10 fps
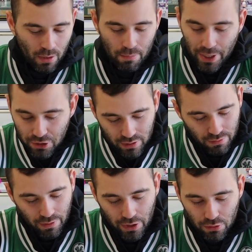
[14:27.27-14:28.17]
Pictures
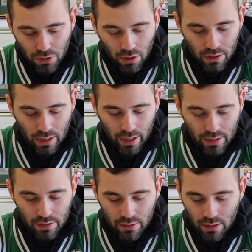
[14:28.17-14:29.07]
and videos are
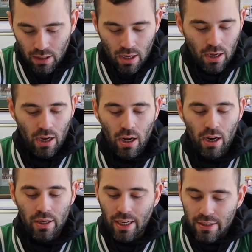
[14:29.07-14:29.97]

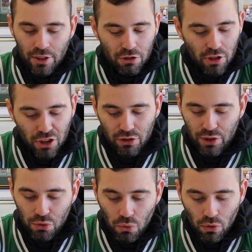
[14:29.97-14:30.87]
a nice
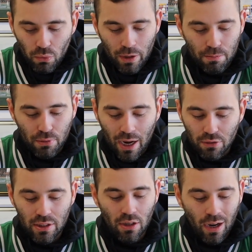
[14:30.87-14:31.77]
introductory tool when
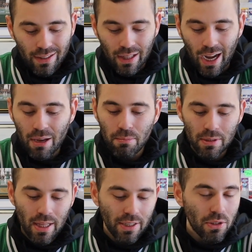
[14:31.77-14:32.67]
browsing online,
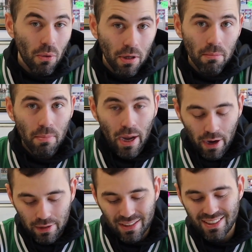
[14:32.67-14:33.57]
but they don't
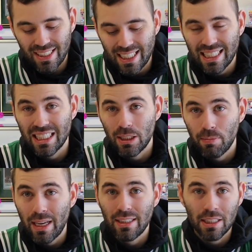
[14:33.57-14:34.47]
compare to seeing the
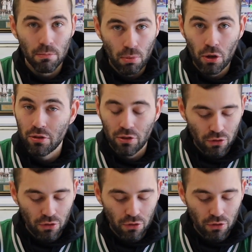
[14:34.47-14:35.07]
space in person.